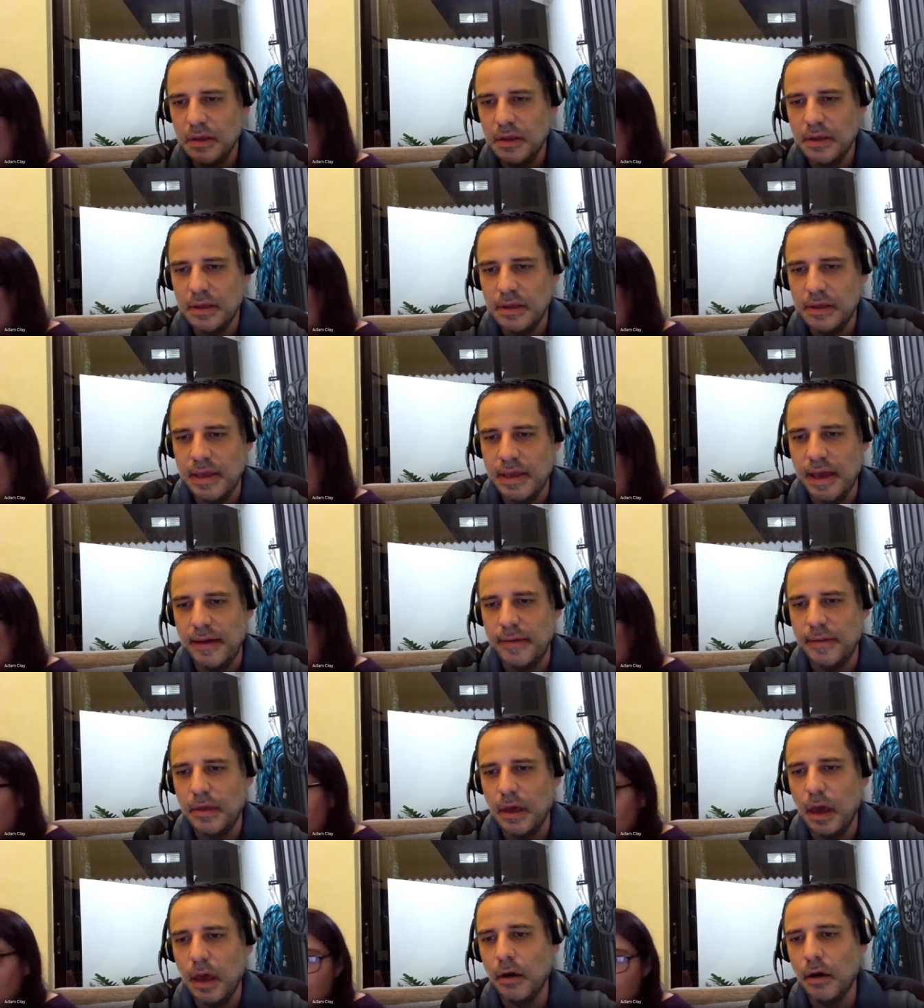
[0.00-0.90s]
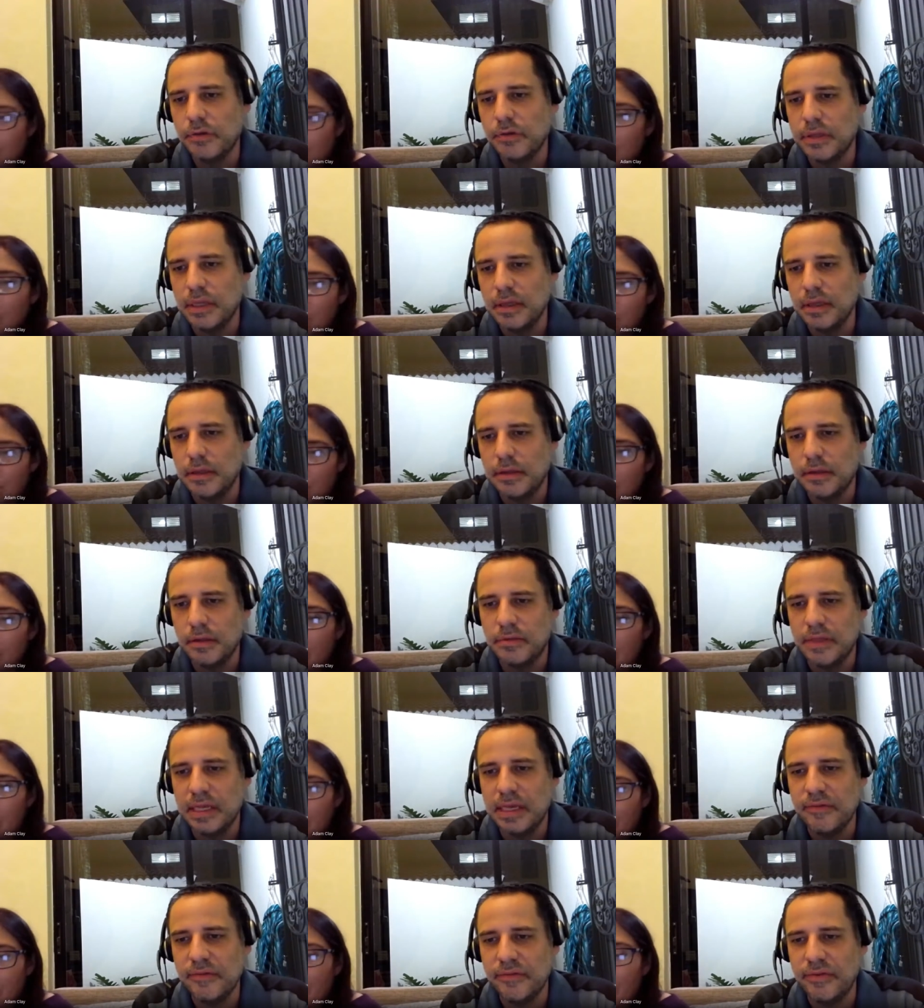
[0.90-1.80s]
Yeah. Oh, so
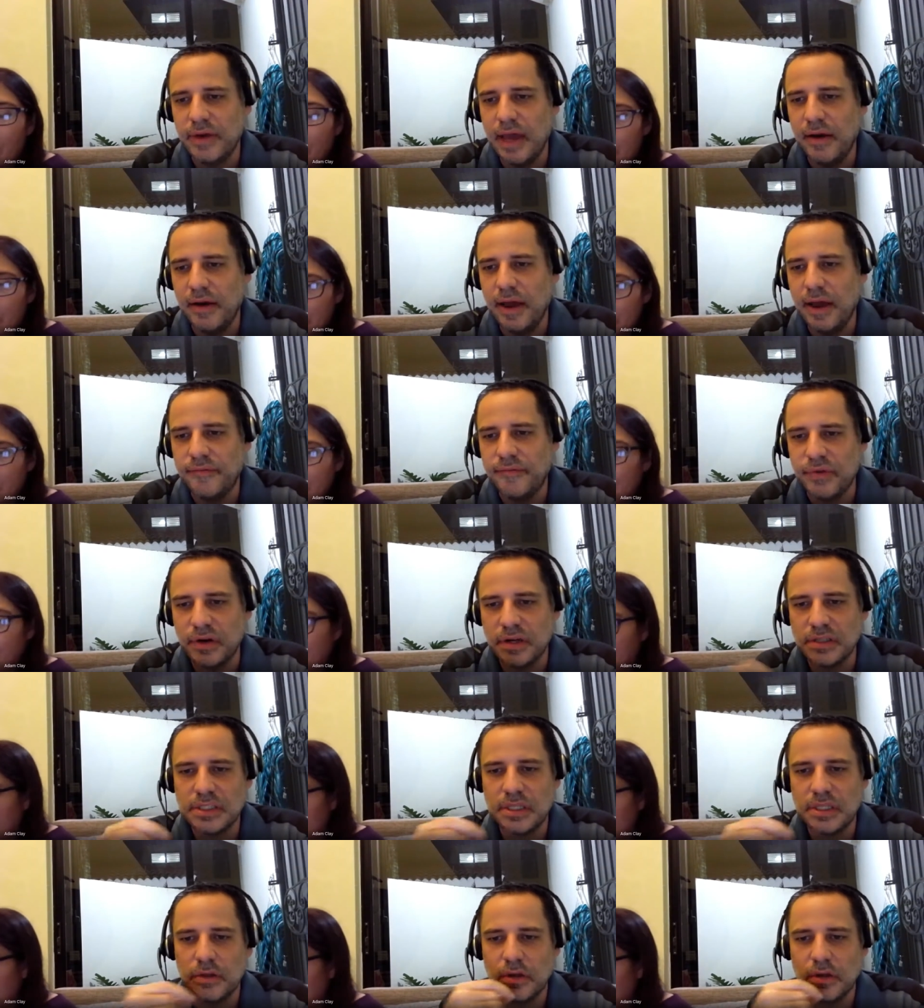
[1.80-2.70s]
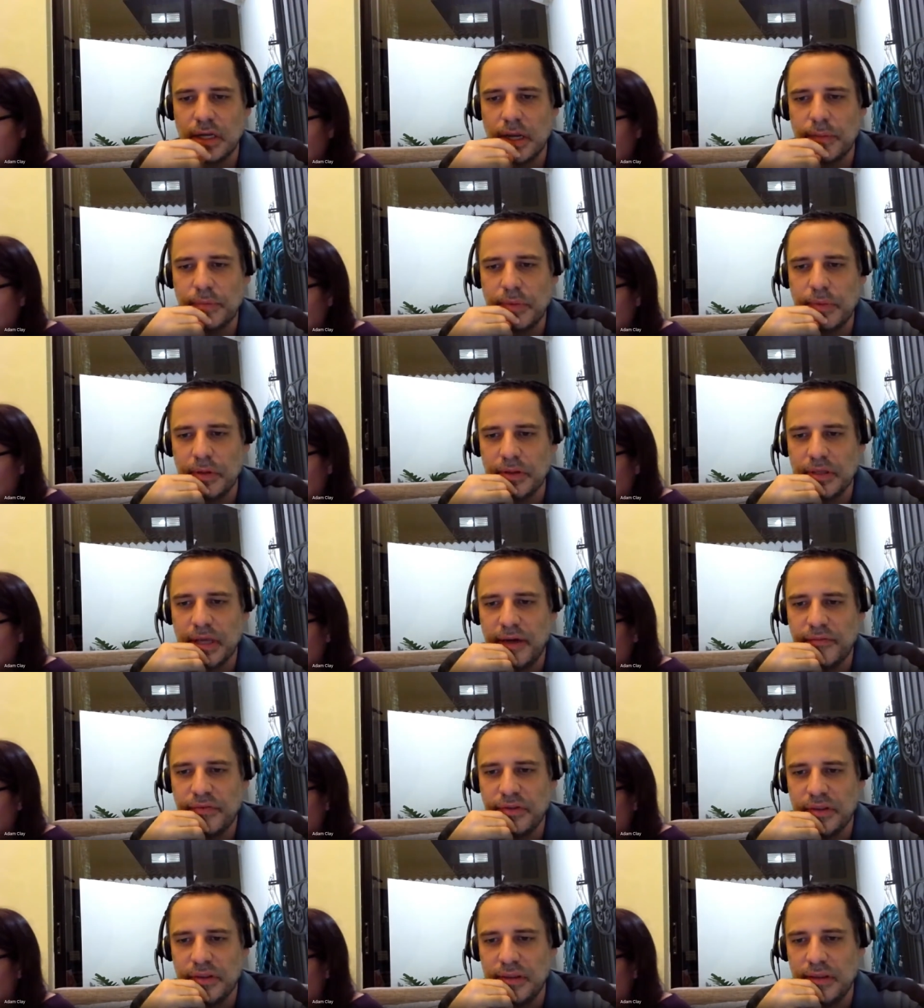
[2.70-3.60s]
think of at first to look it up to build
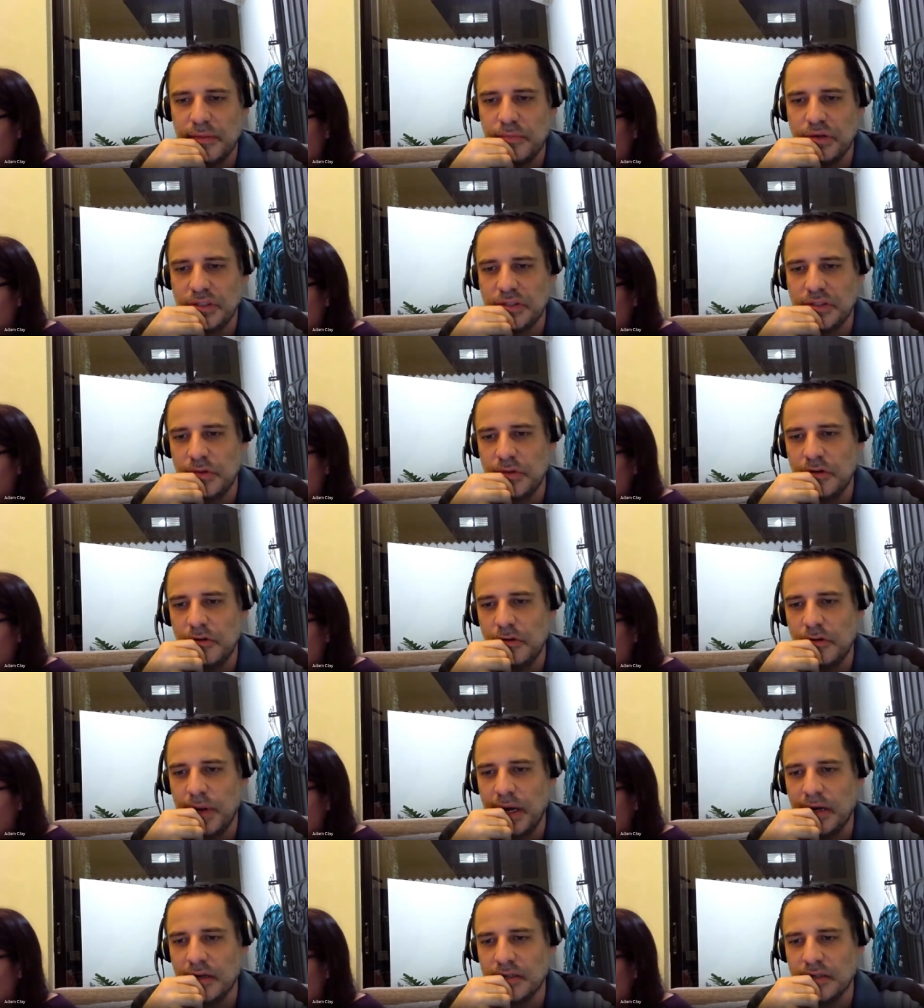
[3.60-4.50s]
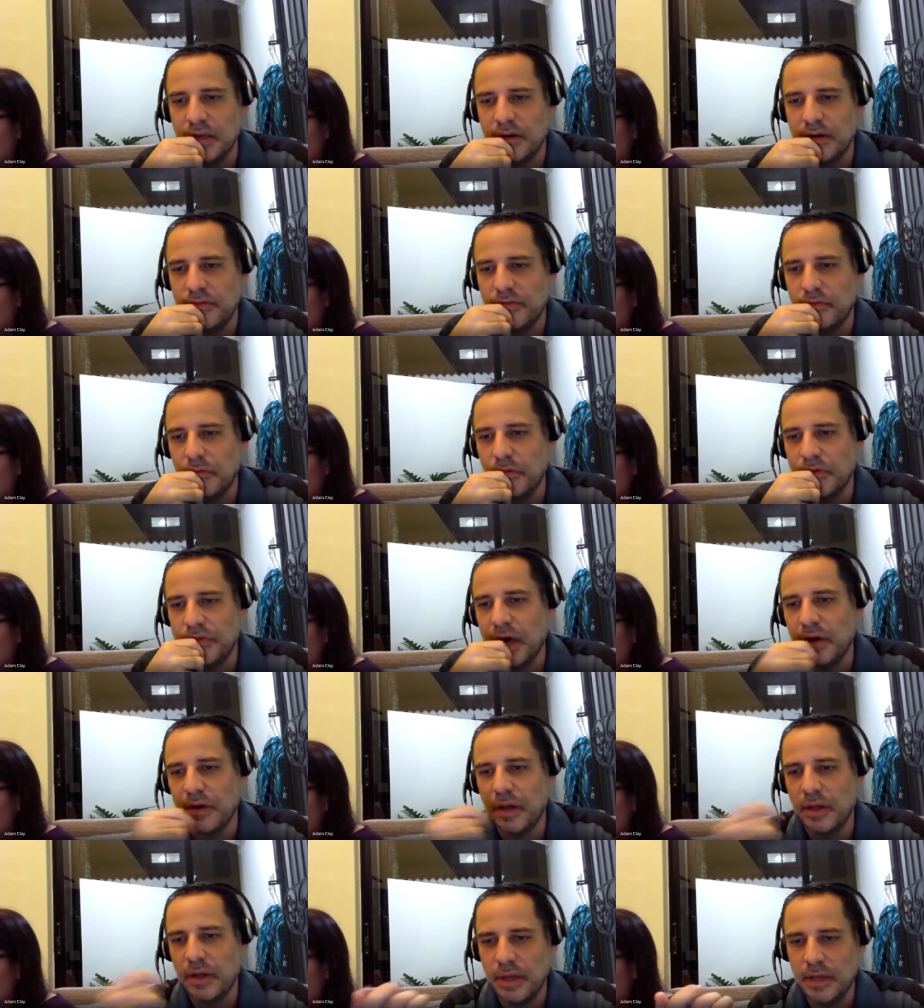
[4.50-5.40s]
confidence, then push them to do it by yourself
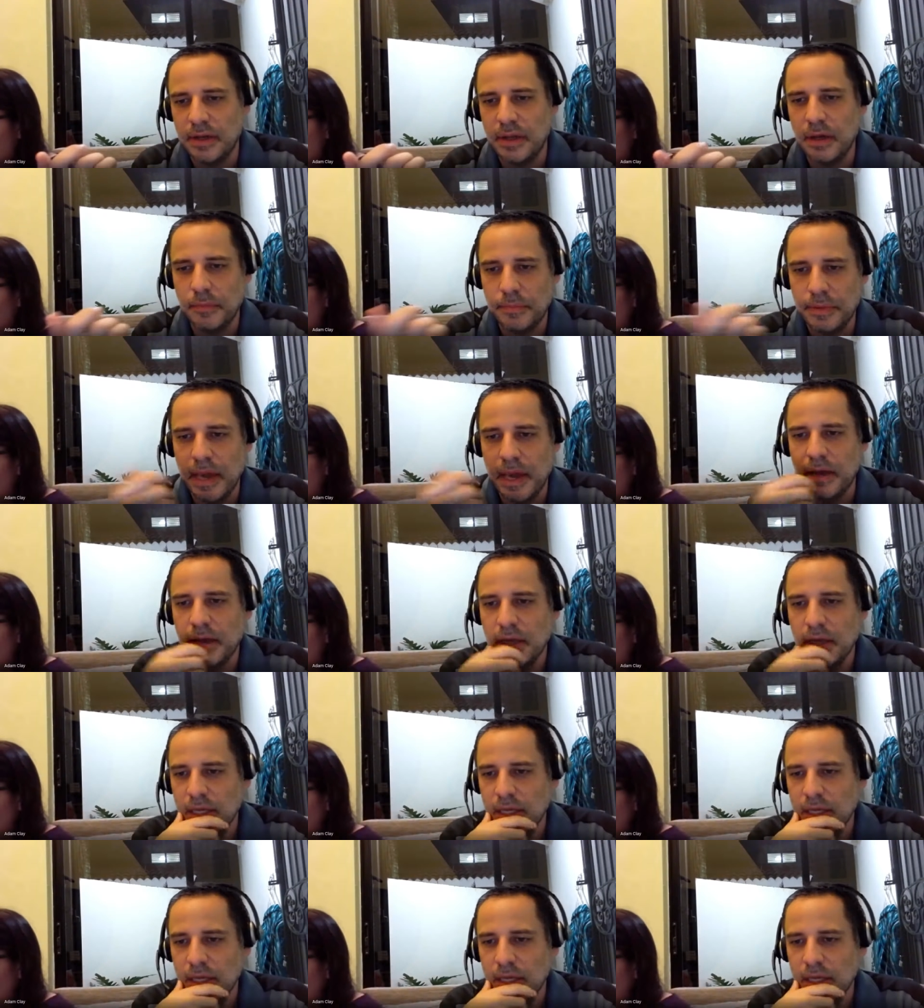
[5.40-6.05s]
without online help. Yeah.